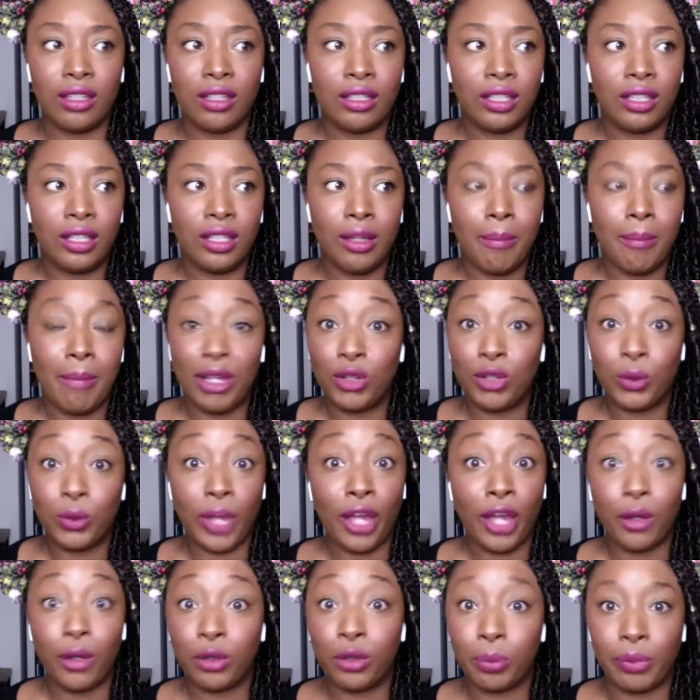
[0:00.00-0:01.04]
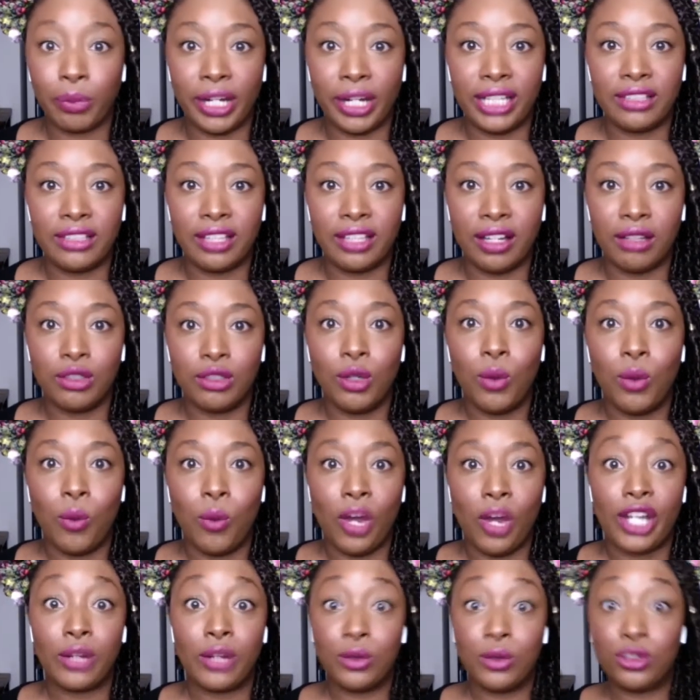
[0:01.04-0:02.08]
mental health breakdown,
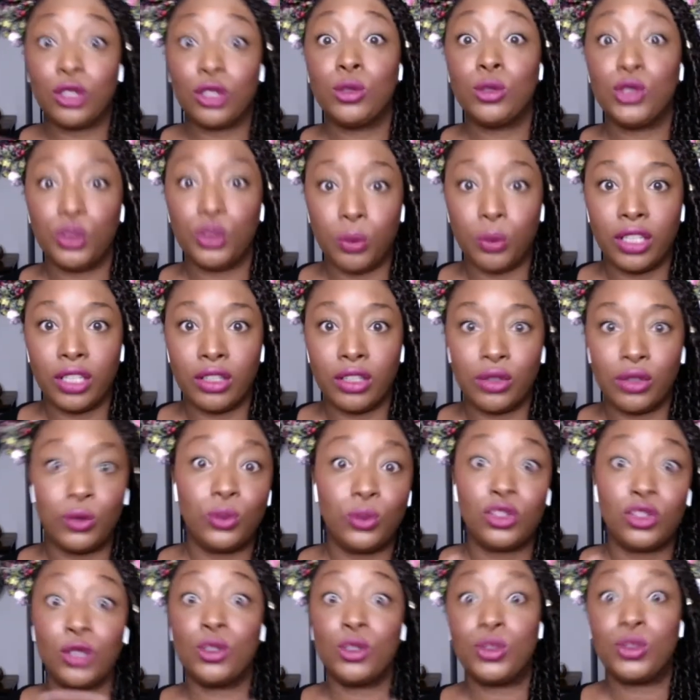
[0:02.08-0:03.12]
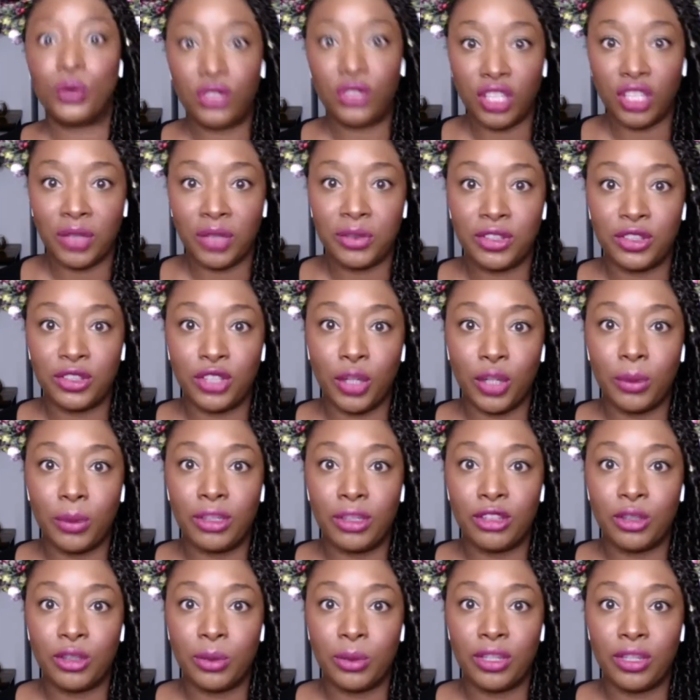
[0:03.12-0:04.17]
why don't social workers or social services go
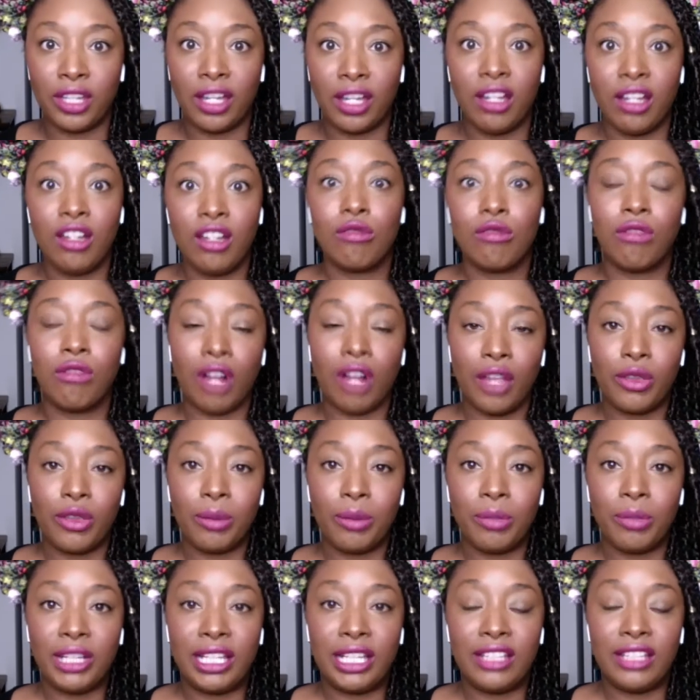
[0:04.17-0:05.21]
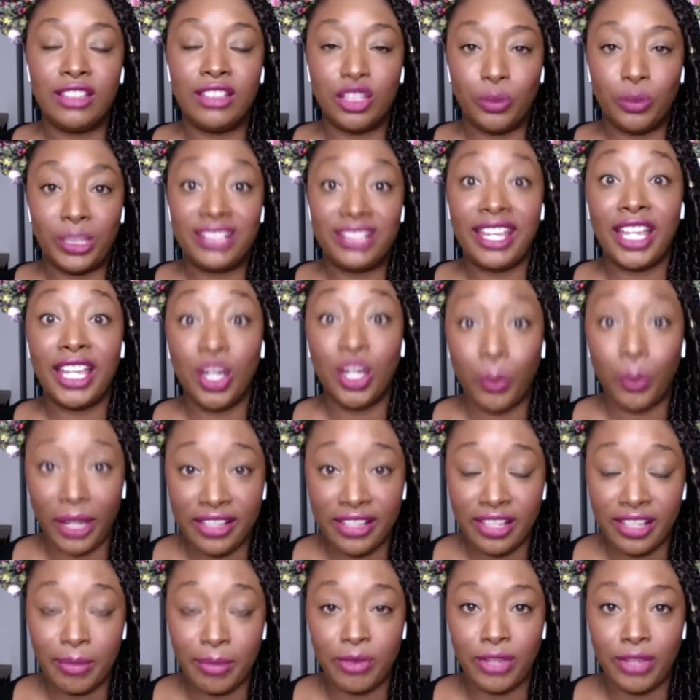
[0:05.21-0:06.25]
and deal with that rather than police? And if we take away
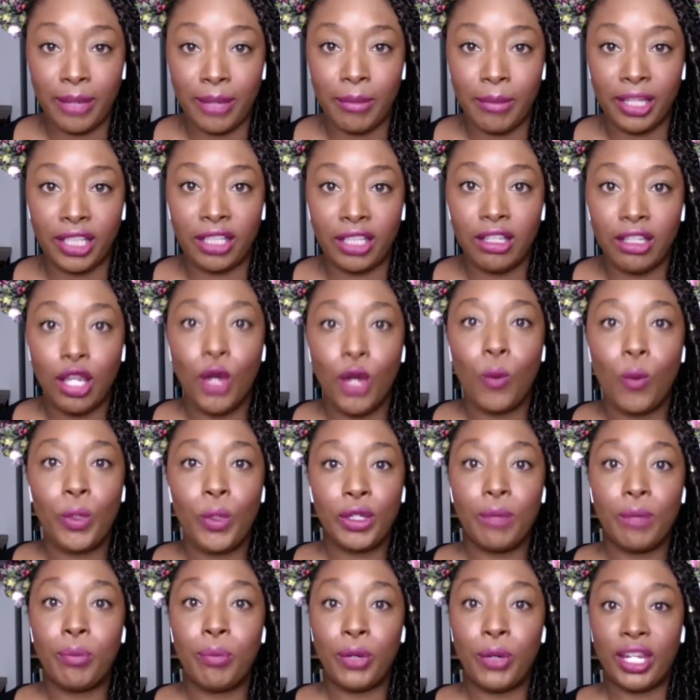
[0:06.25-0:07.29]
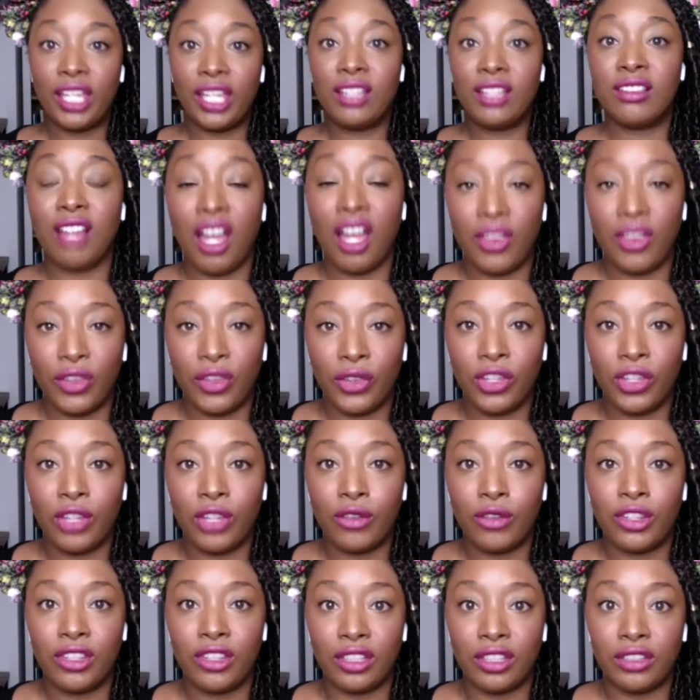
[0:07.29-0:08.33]
some of that money, we can put it into other
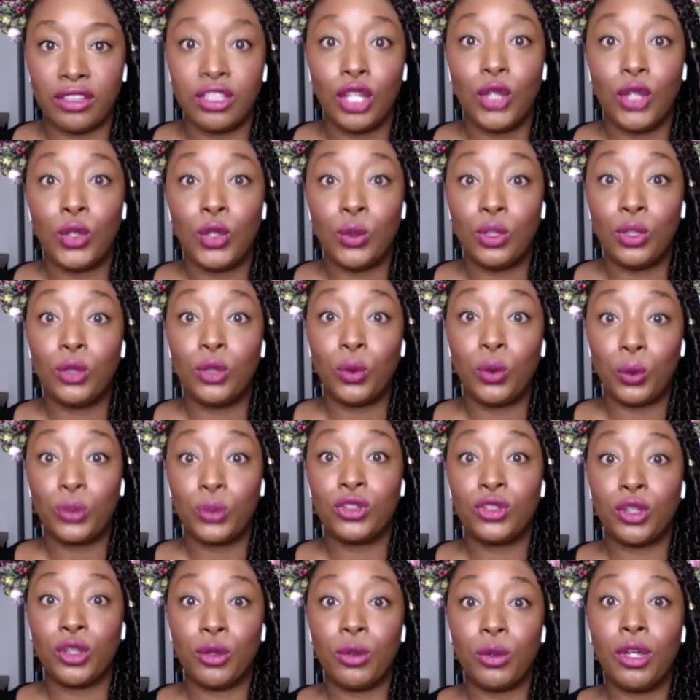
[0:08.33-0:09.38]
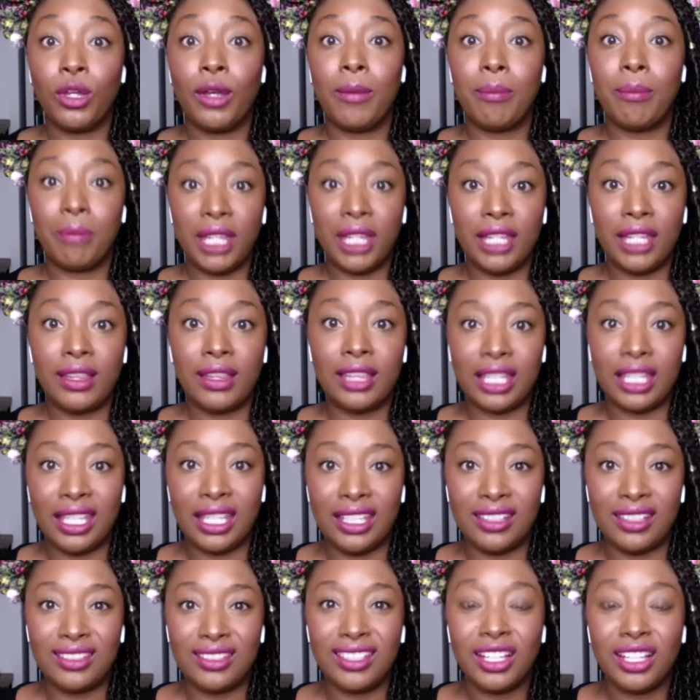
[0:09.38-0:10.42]
services who can also meet
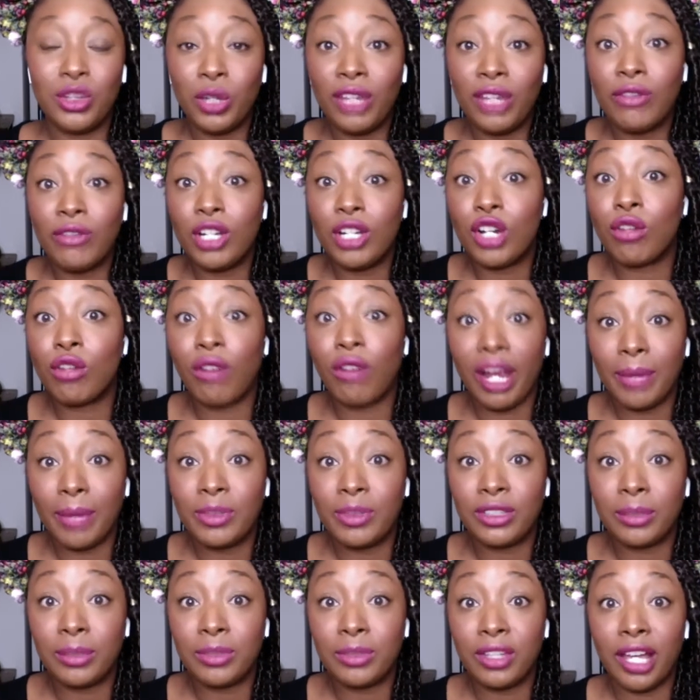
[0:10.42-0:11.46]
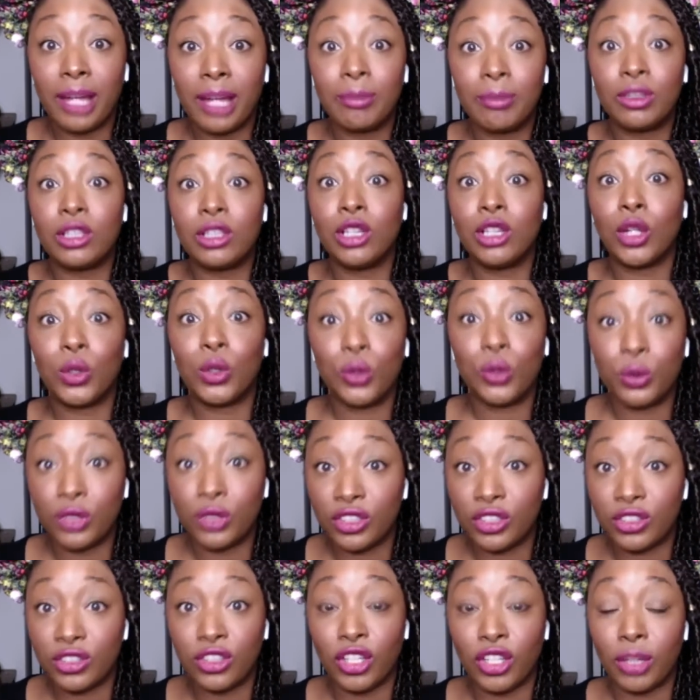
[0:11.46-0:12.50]
these, not even crimes sometimes, local
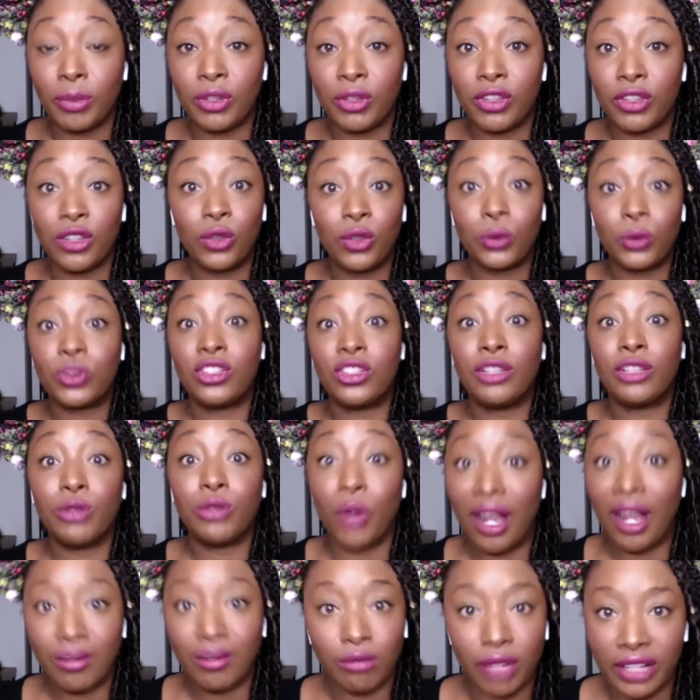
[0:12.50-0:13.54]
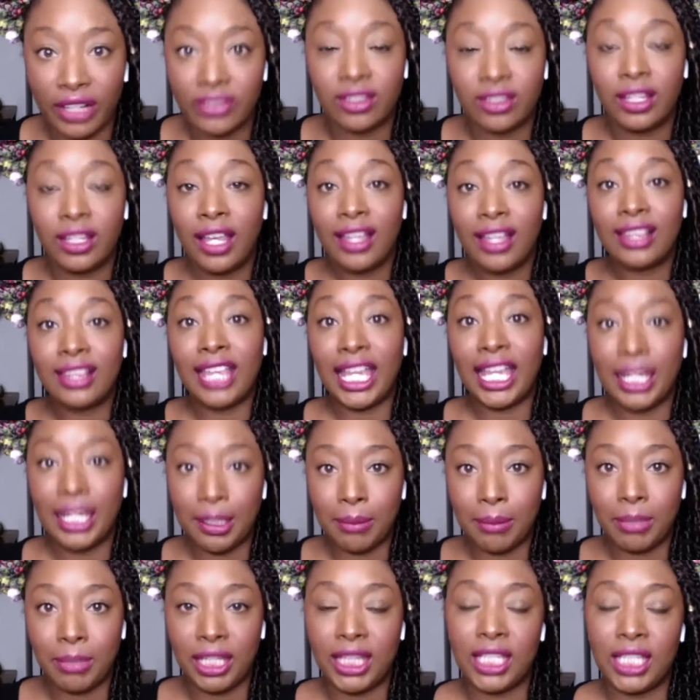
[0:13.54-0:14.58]
disturbances or civil unrest, they
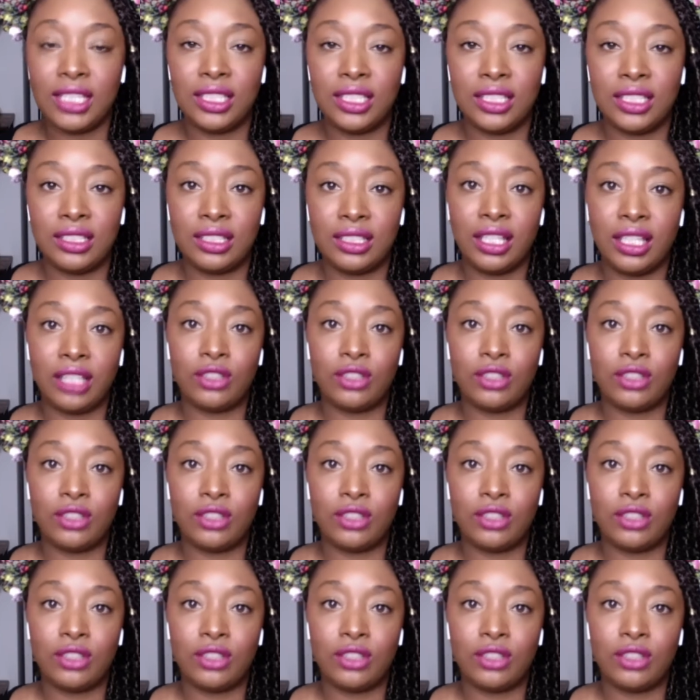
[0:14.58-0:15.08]
can meet these instead.